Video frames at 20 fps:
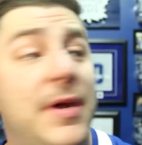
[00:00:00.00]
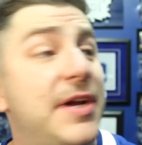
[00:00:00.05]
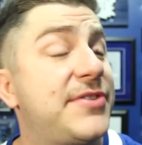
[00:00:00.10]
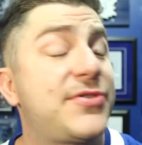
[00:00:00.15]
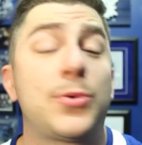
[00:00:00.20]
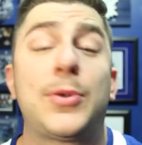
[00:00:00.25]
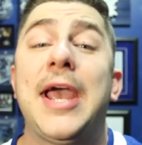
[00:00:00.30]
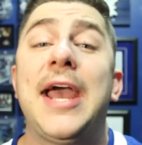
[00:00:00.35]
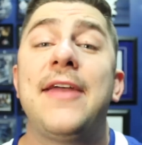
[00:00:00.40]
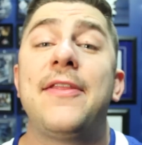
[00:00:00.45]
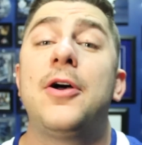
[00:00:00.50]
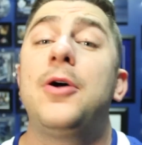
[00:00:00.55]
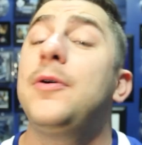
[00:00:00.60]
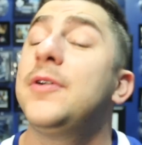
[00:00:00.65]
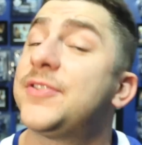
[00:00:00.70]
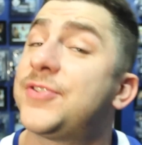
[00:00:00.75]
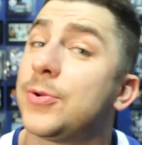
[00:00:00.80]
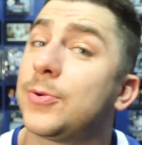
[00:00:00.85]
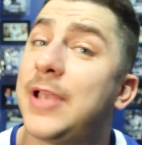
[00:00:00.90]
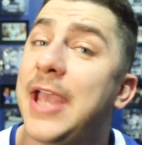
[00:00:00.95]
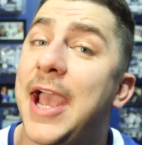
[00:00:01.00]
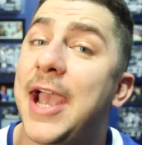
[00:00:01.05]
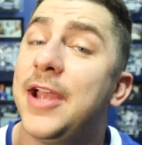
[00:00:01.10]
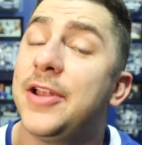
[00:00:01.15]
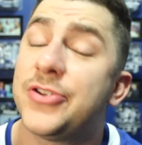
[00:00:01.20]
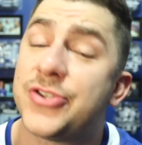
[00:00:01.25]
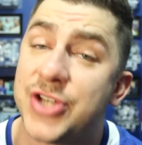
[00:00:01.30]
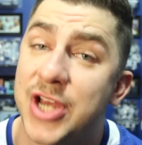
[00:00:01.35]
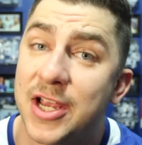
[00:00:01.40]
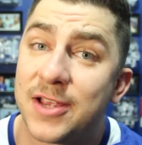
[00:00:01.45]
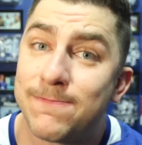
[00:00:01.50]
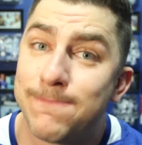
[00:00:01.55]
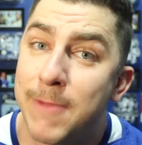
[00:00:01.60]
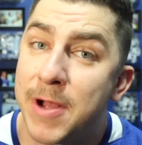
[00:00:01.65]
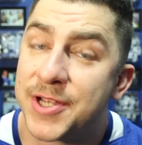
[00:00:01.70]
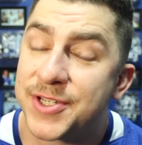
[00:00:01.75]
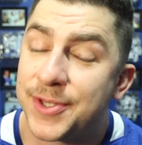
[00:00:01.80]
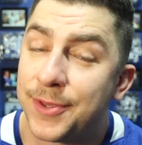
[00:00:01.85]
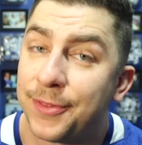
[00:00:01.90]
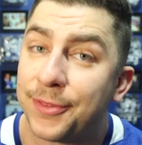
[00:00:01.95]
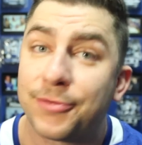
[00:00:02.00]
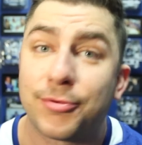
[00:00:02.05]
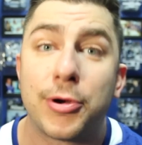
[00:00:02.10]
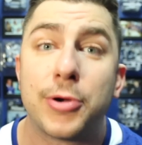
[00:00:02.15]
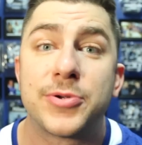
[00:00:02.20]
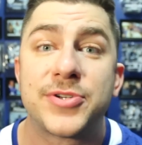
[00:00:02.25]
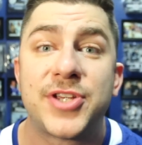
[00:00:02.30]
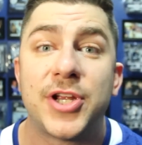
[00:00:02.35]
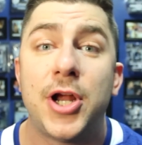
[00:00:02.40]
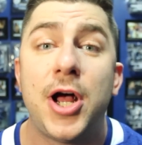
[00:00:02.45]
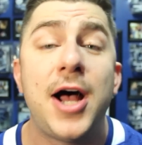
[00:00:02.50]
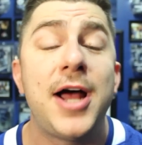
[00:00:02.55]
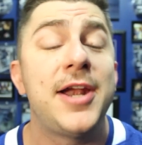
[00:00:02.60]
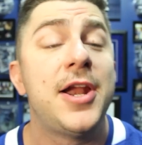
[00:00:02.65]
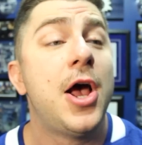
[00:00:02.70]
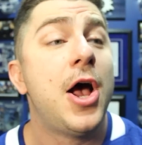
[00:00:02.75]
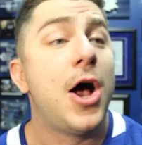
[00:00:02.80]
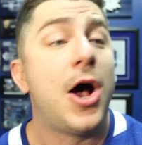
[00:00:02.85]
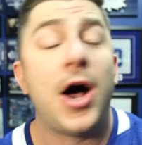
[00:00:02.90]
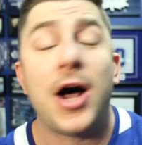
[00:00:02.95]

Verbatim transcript: But it's okay though, it's okay. Jake Muzzin throws it on.